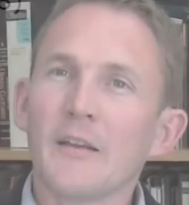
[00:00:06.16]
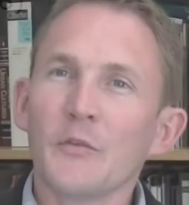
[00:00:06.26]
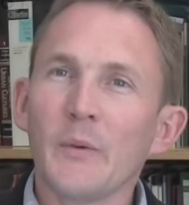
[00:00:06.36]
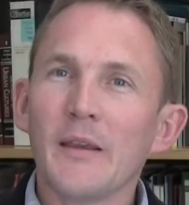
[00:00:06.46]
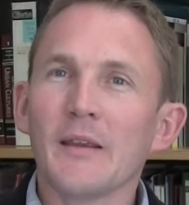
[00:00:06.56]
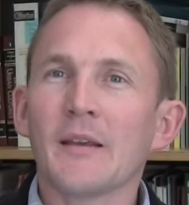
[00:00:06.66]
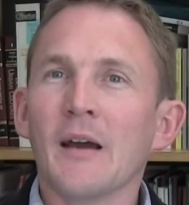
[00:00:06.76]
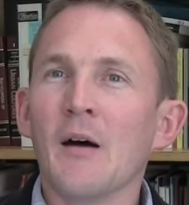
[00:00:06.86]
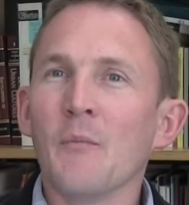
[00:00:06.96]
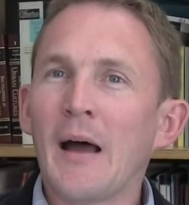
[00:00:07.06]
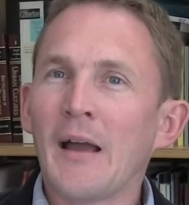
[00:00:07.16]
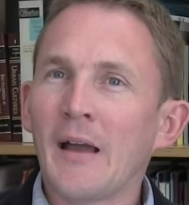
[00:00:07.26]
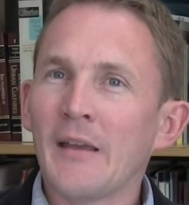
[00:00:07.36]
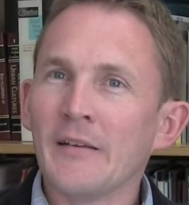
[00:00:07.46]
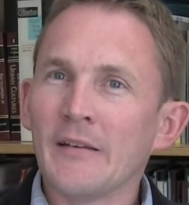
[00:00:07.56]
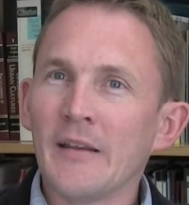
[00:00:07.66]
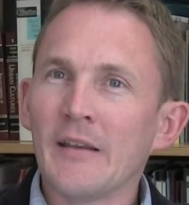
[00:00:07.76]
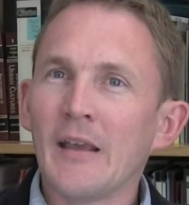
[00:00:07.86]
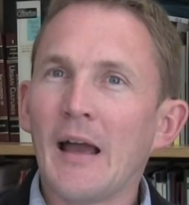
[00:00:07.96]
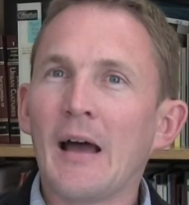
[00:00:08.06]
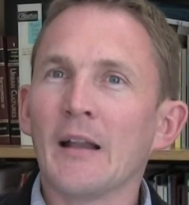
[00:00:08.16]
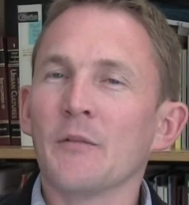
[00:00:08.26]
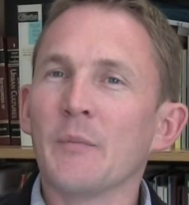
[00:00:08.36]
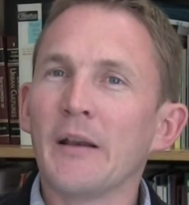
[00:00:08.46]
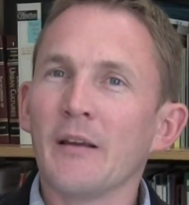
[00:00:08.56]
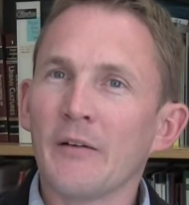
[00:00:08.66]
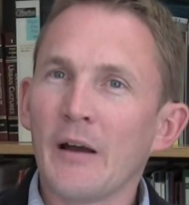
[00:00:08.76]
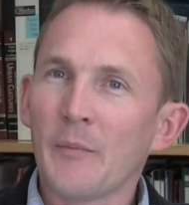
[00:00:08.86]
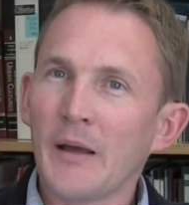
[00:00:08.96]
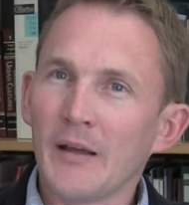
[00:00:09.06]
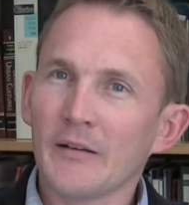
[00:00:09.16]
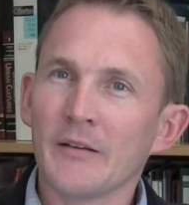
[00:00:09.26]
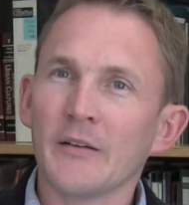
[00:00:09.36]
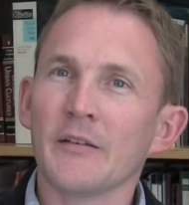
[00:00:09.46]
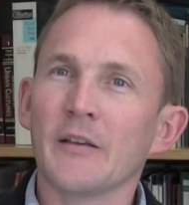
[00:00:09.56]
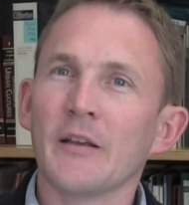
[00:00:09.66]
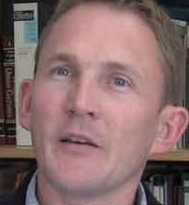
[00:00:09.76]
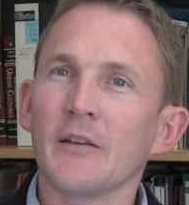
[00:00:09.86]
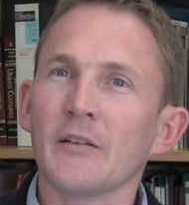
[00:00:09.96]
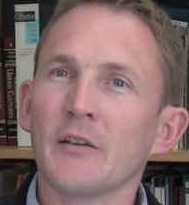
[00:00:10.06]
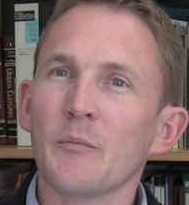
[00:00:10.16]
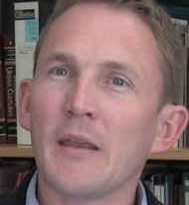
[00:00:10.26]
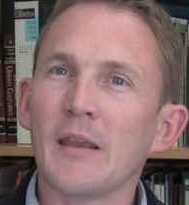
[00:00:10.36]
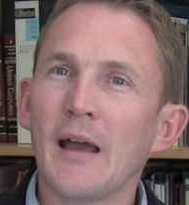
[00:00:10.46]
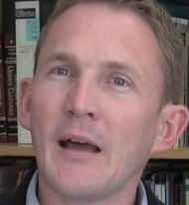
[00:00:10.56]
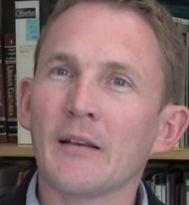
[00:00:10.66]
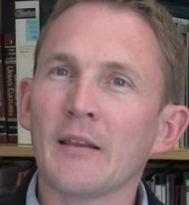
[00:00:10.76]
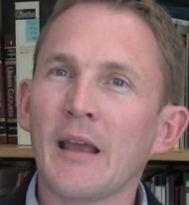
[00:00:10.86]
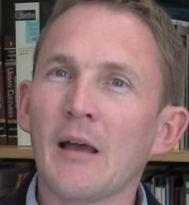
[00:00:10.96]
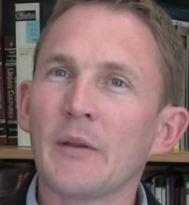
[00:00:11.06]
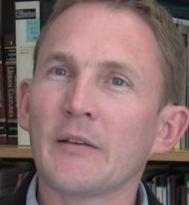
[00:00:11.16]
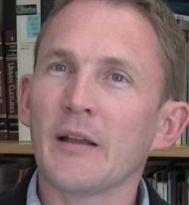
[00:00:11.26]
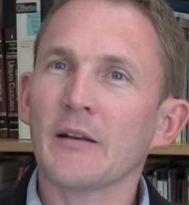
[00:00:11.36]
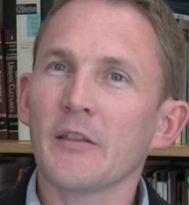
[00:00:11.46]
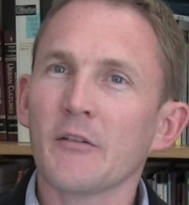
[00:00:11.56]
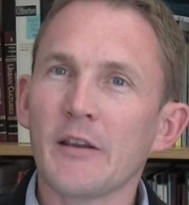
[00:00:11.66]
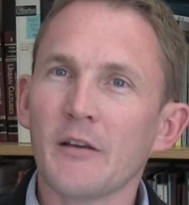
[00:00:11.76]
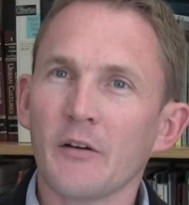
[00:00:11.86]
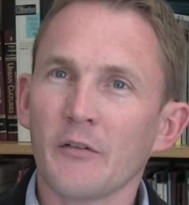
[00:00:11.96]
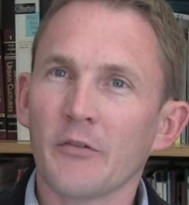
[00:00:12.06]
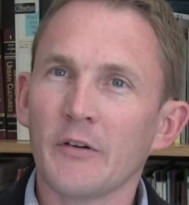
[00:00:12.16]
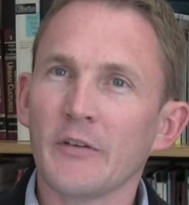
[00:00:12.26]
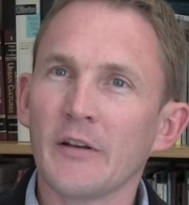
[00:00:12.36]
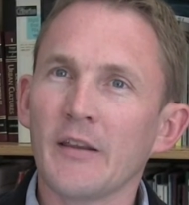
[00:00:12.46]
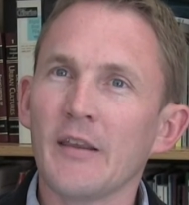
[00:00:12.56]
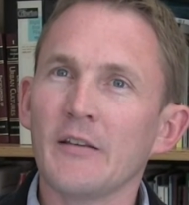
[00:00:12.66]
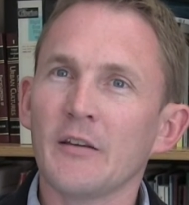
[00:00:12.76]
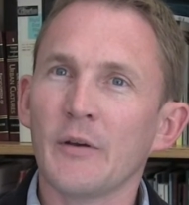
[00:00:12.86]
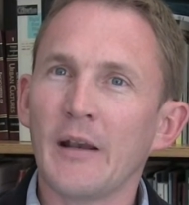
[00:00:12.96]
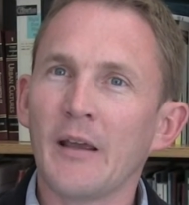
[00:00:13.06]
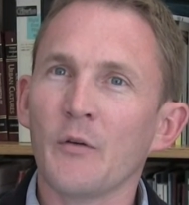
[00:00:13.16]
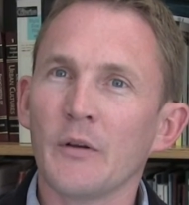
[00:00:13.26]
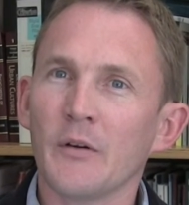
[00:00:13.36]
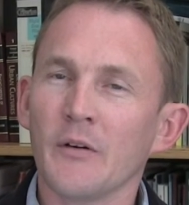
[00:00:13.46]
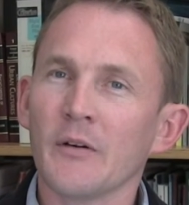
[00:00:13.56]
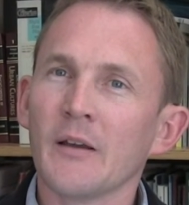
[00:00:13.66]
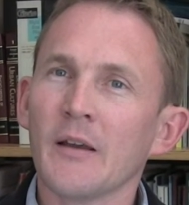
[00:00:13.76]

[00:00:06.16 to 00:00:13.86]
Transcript: Next week, um, IIED and many of our partners are going to be at the Habitat 3 conference in Quito, in Ecuador.